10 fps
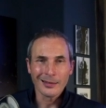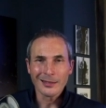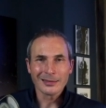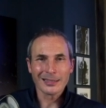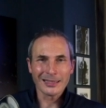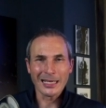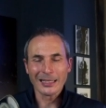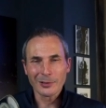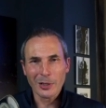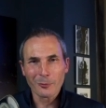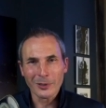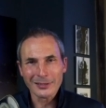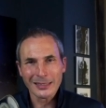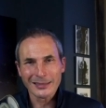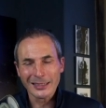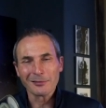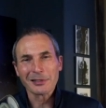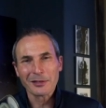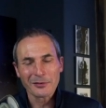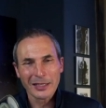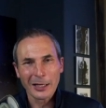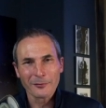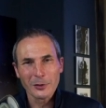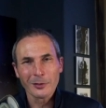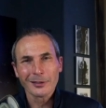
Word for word: See, Satan, in, in one sense, he don't even care if you go